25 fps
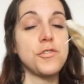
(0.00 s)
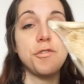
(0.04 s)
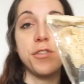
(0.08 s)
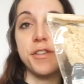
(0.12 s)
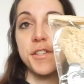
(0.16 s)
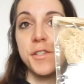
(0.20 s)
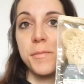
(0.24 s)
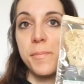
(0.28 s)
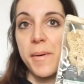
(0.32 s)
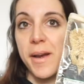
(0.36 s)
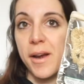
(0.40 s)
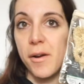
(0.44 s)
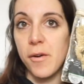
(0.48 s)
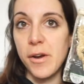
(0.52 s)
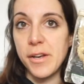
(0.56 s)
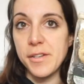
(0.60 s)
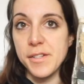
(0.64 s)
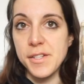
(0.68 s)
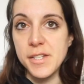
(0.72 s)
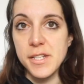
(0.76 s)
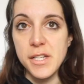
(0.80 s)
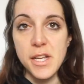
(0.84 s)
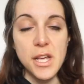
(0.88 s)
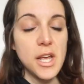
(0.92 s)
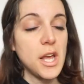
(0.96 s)

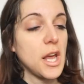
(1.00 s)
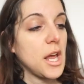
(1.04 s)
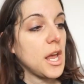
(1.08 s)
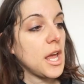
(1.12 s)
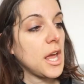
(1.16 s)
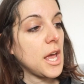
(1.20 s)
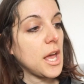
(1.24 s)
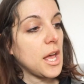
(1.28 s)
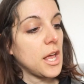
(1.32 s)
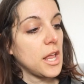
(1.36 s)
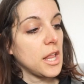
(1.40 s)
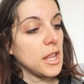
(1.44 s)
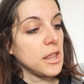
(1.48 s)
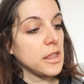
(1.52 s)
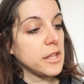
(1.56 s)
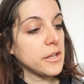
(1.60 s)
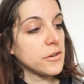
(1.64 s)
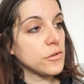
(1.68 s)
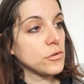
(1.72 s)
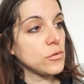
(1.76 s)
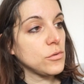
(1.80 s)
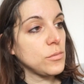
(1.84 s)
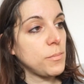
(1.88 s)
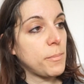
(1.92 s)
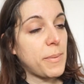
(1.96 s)
transparent
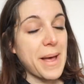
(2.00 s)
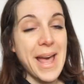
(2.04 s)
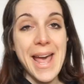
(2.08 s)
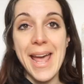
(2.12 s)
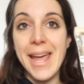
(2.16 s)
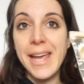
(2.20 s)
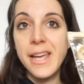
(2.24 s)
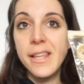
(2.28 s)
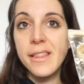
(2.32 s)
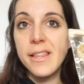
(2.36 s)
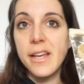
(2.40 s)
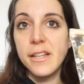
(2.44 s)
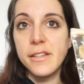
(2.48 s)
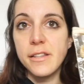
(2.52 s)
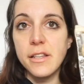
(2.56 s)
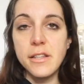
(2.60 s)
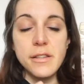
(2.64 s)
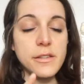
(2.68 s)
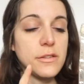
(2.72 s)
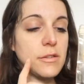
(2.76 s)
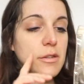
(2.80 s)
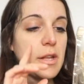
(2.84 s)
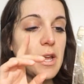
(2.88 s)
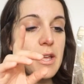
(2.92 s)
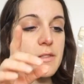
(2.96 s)
little bag that
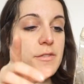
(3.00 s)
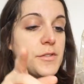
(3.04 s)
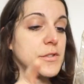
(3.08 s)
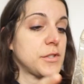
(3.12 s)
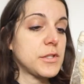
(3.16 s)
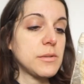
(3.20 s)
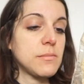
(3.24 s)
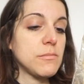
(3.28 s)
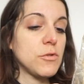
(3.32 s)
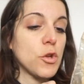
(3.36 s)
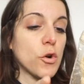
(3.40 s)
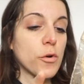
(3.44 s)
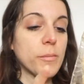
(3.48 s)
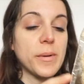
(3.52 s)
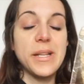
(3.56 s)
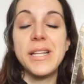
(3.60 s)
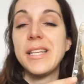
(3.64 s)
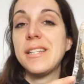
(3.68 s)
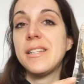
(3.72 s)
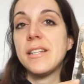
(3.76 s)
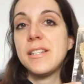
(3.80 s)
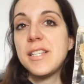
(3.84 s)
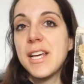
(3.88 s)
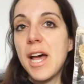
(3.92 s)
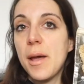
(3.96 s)
it's normally
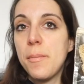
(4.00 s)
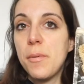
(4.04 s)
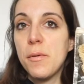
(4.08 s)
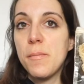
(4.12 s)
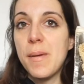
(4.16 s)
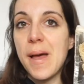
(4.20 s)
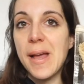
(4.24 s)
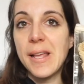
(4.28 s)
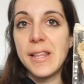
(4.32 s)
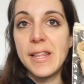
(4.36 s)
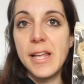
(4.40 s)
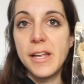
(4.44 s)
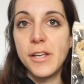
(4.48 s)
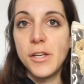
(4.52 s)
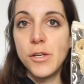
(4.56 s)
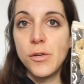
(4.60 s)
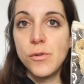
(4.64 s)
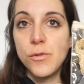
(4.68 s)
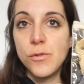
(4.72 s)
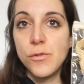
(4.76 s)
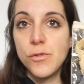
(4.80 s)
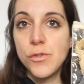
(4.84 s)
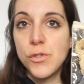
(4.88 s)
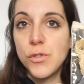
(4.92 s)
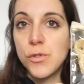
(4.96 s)
the type of bag that
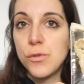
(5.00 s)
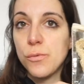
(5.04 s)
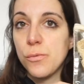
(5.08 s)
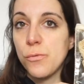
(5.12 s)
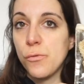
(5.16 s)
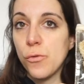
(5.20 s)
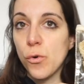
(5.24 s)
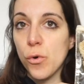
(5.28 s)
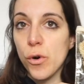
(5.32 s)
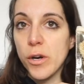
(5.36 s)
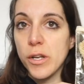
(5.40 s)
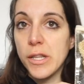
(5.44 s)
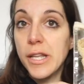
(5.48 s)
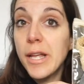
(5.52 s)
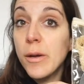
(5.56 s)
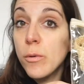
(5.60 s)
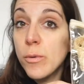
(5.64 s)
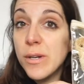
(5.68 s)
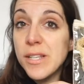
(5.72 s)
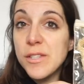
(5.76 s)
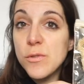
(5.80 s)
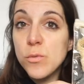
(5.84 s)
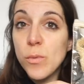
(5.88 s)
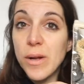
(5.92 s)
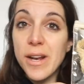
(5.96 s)
you used for
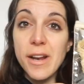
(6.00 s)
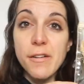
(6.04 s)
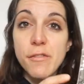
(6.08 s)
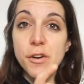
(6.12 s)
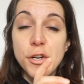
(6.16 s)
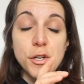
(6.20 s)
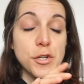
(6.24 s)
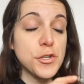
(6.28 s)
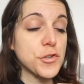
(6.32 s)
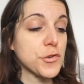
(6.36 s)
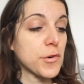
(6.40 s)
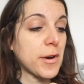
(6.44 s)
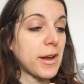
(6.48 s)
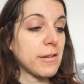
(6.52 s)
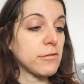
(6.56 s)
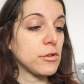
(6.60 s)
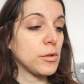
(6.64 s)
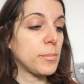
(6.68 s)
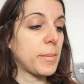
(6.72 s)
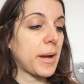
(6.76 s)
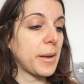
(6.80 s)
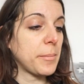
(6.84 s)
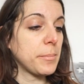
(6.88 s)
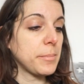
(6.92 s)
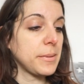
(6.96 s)
liquids whenever you travel
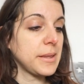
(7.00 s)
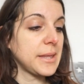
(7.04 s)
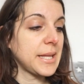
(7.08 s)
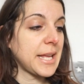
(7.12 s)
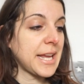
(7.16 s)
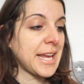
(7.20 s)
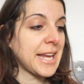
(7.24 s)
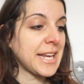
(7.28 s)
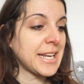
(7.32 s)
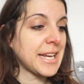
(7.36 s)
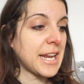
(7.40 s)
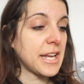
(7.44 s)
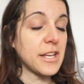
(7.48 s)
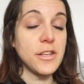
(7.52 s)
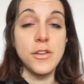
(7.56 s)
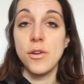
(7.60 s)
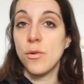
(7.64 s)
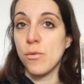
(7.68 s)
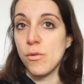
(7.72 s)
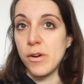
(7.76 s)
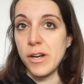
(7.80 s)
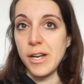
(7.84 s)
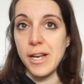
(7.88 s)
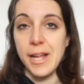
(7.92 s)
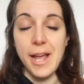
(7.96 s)
by plane and you
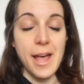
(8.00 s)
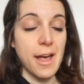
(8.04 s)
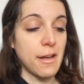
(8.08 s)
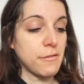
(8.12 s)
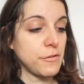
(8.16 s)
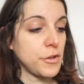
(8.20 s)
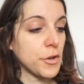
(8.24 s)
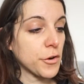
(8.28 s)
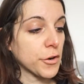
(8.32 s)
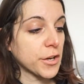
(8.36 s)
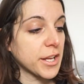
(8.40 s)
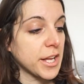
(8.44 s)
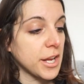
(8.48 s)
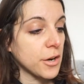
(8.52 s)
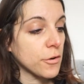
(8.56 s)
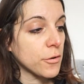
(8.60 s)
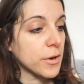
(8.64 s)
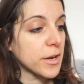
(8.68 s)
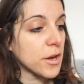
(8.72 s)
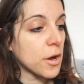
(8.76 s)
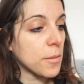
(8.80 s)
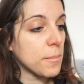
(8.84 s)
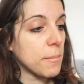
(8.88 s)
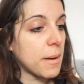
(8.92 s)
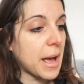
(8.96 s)
already have your
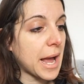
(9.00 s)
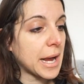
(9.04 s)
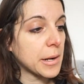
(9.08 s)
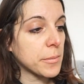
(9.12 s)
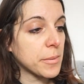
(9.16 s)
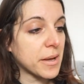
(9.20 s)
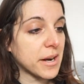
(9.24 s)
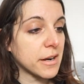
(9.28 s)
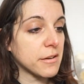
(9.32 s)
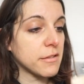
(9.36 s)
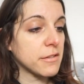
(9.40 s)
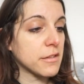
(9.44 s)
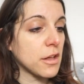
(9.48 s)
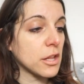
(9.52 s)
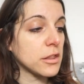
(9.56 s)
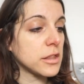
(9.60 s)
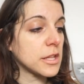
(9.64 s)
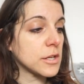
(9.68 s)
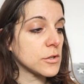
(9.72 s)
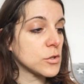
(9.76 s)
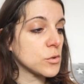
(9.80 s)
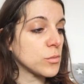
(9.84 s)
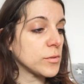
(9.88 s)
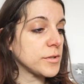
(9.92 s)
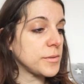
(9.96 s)
carry-on bag, but I thought
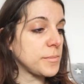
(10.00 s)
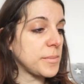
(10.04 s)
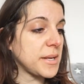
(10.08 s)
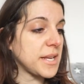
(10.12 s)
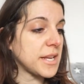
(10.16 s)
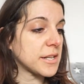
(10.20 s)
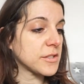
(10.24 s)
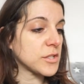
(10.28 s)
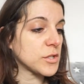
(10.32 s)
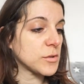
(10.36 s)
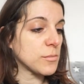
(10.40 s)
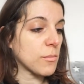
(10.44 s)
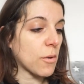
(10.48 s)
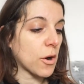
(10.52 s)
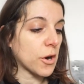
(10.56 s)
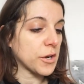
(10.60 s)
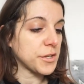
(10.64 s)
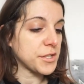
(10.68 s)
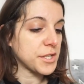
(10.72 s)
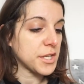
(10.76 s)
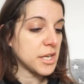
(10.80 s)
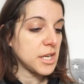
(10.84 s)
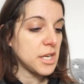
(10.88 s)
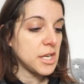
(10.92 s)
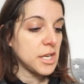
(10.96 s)
this would be a
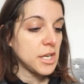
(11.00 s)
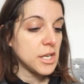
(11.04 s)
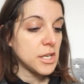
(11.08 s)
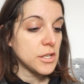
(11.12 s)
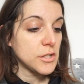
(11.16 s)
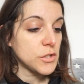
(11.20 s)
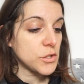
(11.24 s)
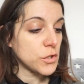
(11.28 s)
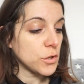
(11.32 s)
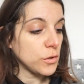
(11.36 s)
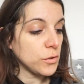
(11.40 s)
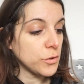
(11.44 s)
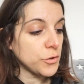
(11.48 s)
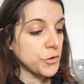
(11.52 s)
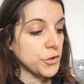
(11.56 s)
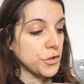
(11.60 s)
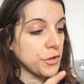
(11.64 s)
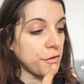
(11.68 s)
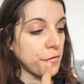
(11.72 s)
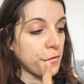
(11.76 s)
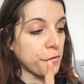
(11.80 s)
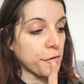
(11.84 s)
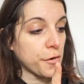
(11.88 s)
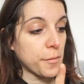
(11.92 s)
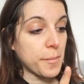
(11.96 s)
smart
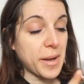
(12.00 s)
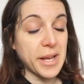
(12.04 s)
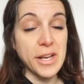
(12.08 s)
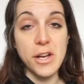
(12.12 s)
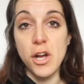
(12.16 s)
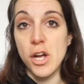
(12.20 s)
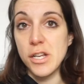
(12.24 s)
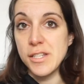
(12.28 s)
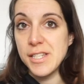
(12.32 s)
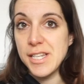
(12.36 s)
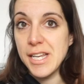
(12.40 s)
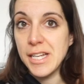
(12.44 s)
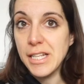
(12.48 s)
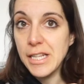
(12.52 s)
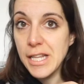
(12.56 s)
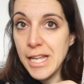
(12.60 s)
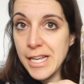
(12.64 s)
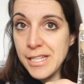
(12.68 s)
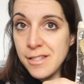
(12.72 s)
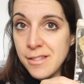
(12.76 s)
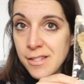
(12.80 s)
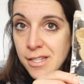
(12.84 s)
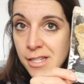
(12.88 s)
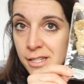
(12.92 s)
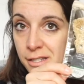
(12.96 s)
solution for my contact
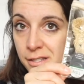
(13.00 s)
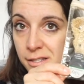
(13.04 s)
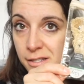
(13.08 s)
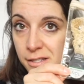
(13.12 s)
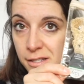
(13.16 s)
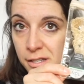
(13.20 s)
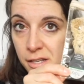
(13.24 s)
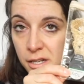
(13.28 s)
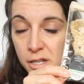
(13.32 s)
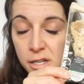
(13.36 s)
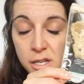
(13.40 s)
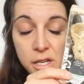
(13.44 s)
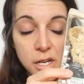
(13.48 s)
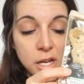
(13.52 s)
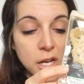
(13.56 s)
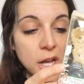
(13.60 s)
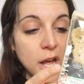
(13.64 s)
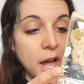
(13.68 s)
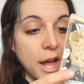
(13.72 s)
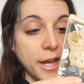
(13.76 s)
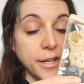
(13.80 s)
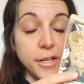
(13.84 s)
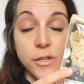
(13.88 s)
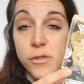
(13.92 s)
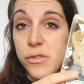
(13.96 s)
lenses.
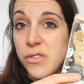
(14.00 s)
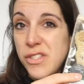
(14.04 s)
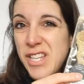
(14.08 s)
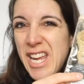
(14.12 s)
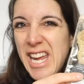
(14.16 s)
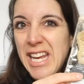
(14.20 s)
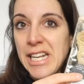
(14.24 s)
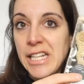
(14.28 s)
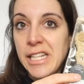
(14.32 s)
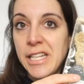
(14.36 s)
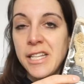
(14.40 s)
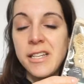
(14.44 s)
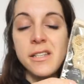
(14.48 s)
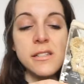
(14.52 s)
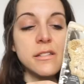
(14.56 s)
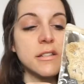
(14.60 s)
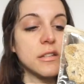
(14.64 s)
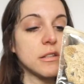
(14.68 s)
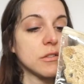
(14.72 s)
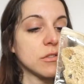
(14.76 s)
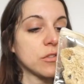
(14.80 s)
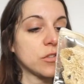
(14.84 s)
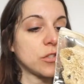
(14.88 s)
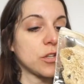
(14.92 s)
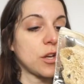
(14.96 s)
I use
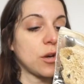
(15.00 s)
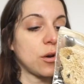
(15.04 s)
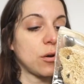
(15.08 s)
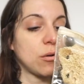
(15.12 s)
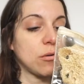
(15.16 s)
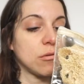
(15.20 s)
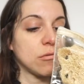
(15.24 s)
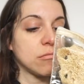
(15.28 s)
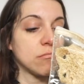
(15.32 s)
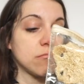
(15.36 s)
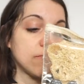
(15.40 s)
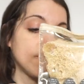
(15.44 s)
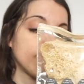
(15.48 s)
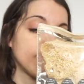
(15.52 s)
dailies, so.